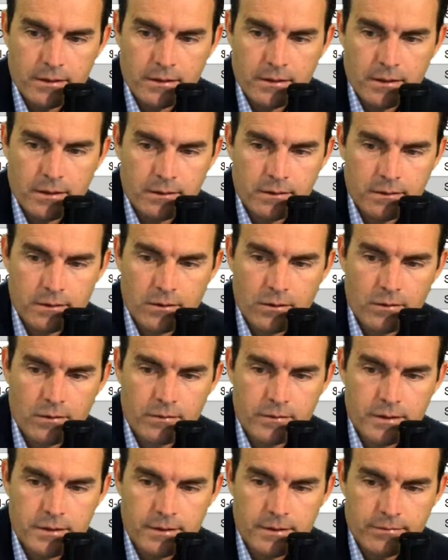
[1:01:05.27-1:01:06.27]
And I'll go
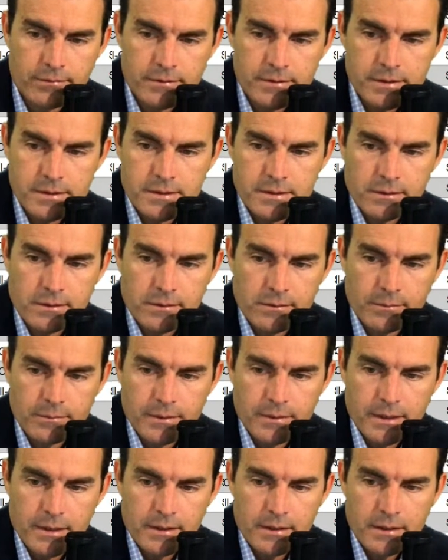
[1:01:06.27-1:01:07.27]
over the differences in a little
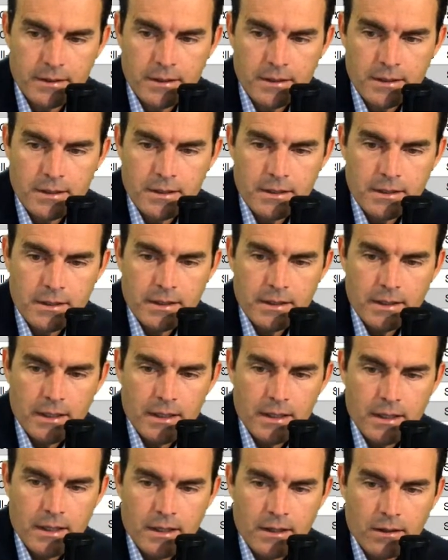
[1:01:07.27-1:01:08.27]
bit.
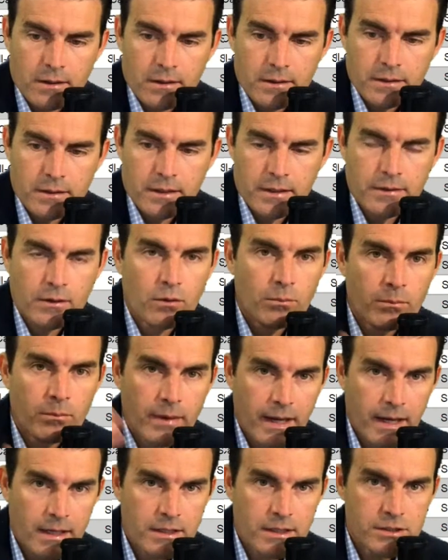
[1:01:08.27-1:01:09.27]
And they'll
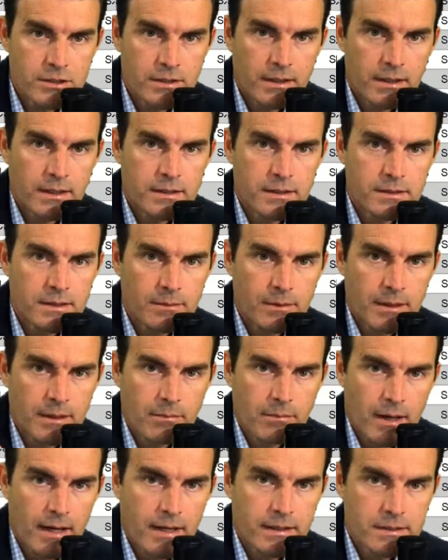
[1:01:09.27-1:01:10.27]
manage things. They may
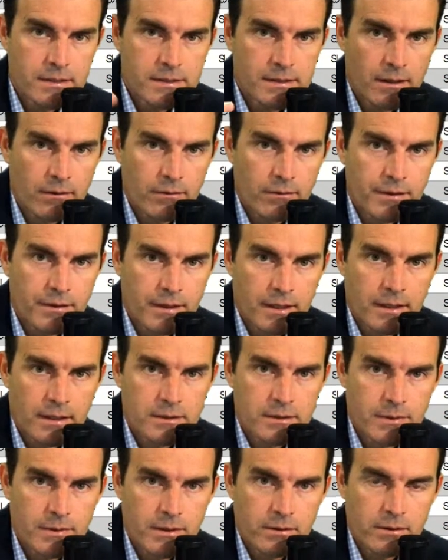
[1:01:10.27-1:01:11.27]
buy and sell
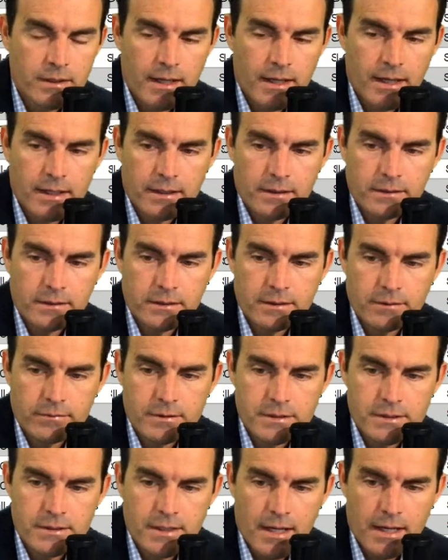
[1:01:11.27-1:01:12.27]
things periodically,
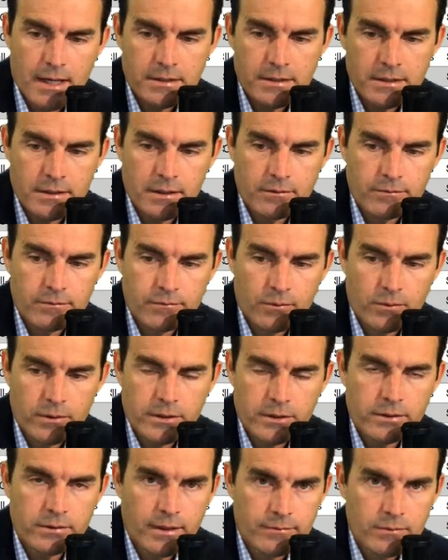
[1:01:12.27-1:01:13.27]
different stocks in there for
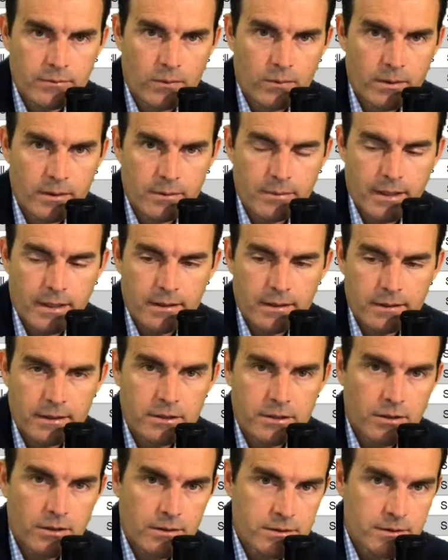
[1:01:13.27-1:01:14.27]
you. You don't have to worry about it. And they
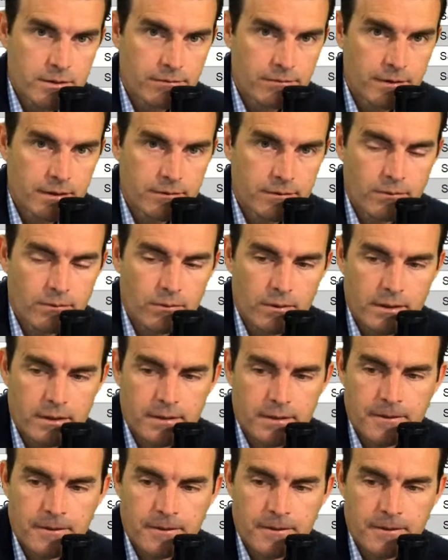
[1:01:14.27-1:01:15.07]
charge you a fee for it.